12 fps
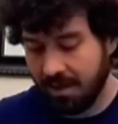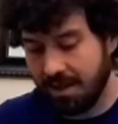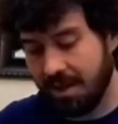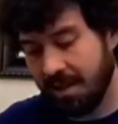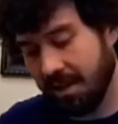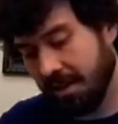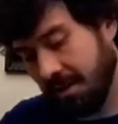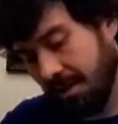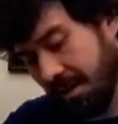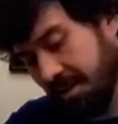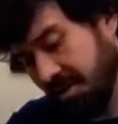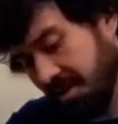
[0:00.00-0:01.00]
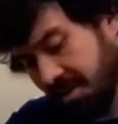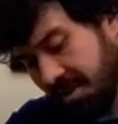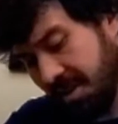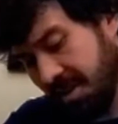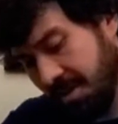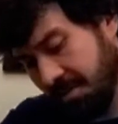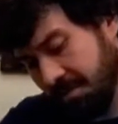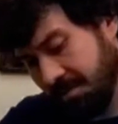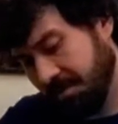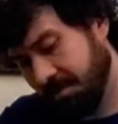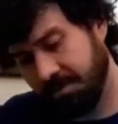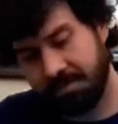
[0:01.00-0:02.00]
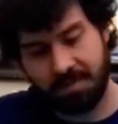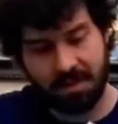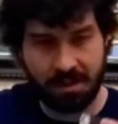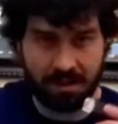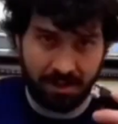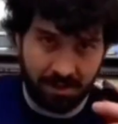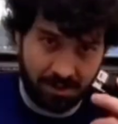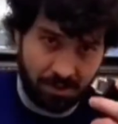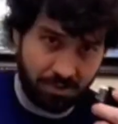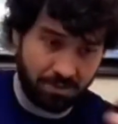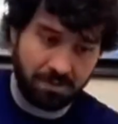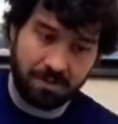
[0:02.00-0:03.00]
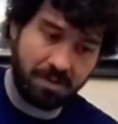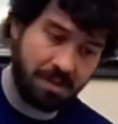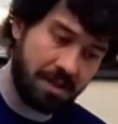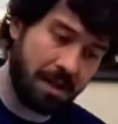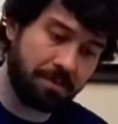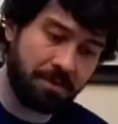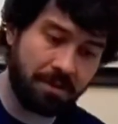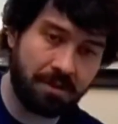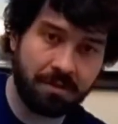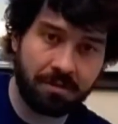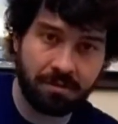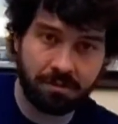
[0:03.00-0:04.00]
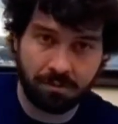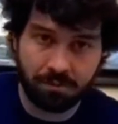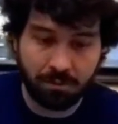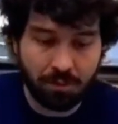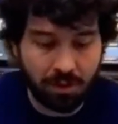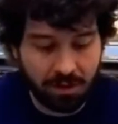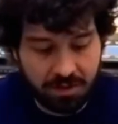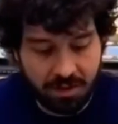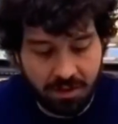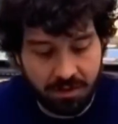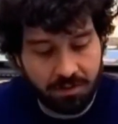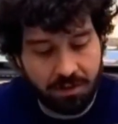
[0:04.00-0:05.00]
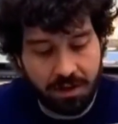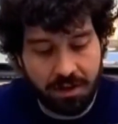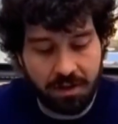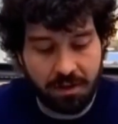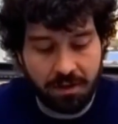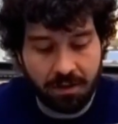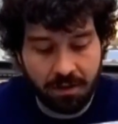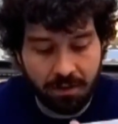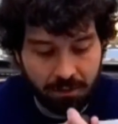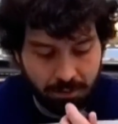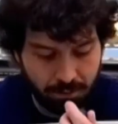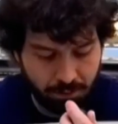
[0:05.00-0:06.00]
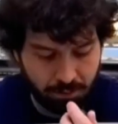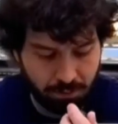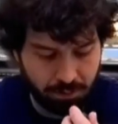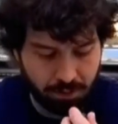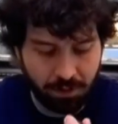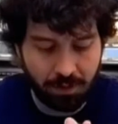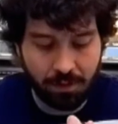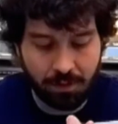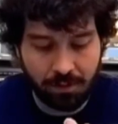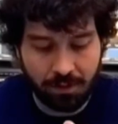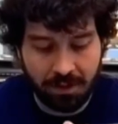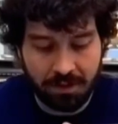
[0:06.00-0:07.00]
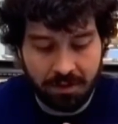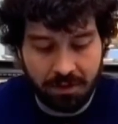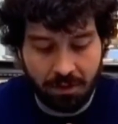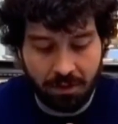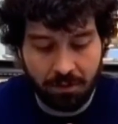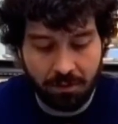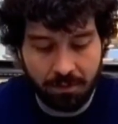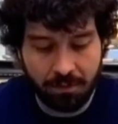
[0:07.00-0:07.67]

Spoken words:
And as you can see, this adapter plugs in right here, like so.